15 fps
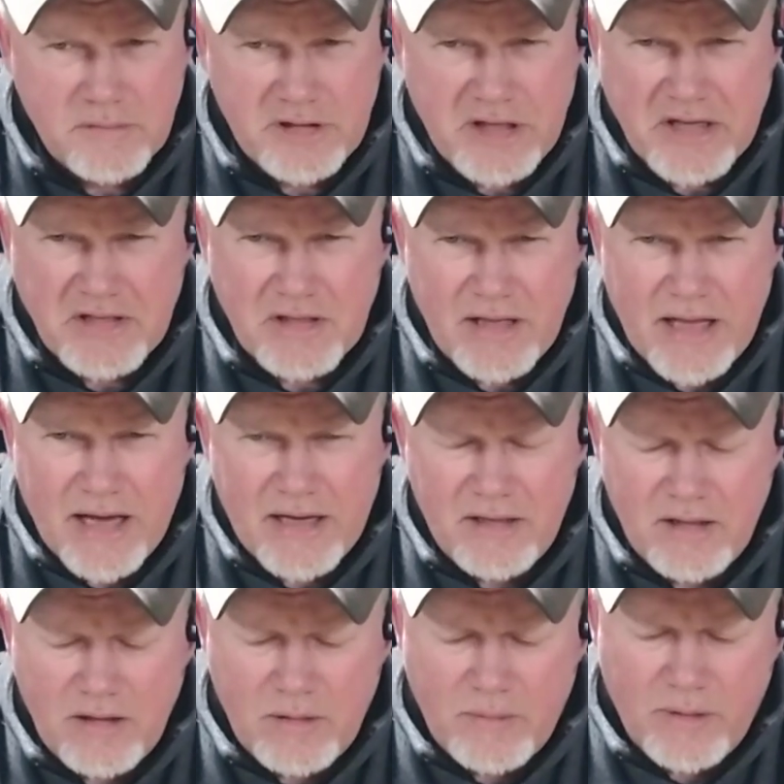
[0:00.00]
It takes a lot of
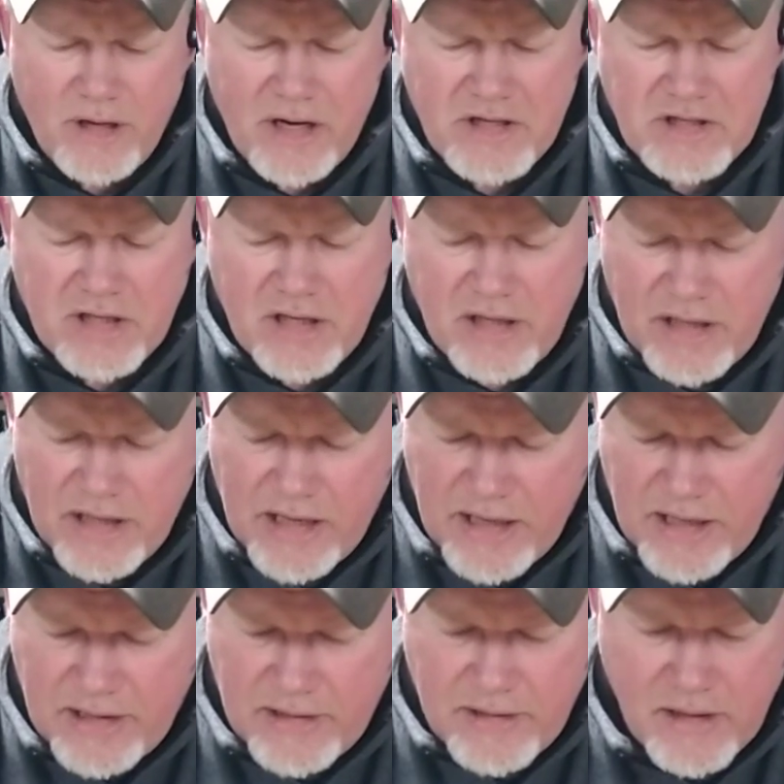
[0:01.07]
deliberation
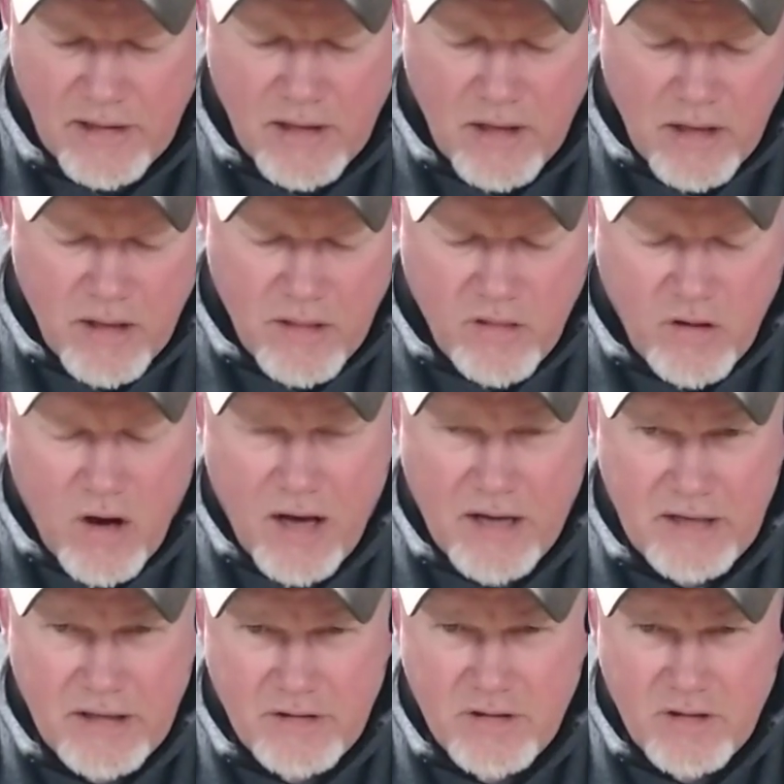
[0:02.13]
and
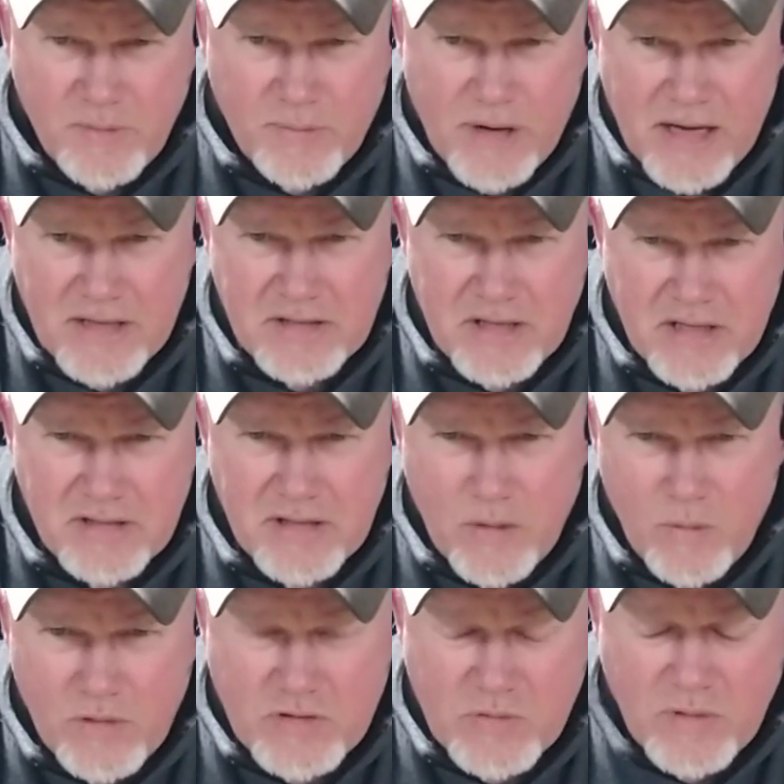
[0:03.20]
thought into the process
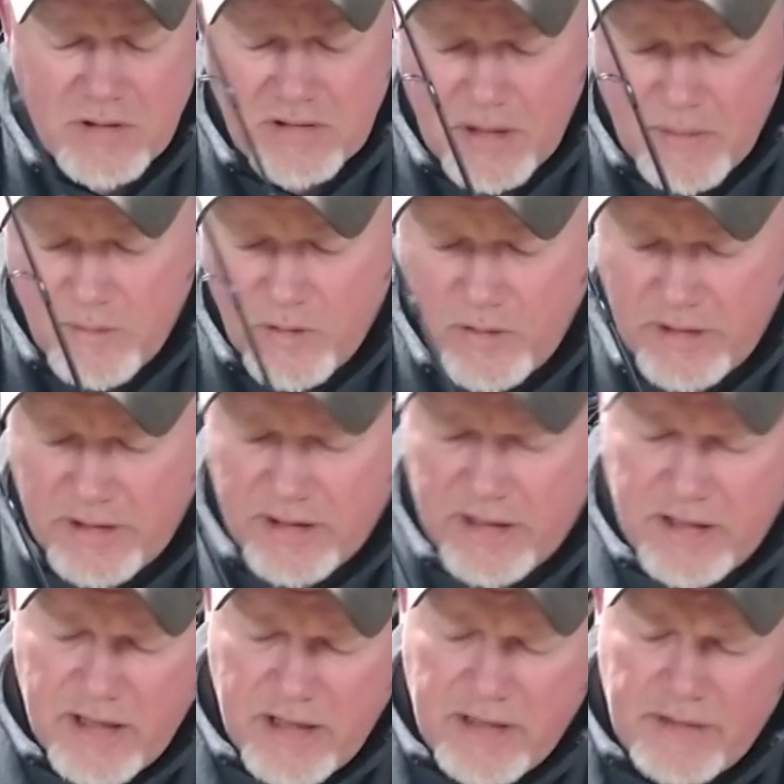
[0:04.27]
on which ones I'm going to
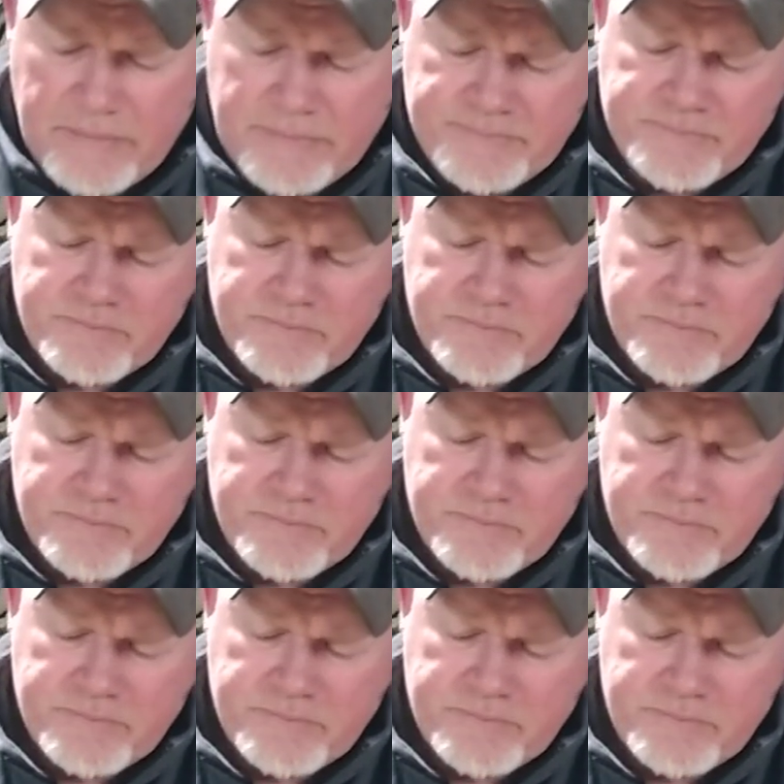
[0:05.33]
get.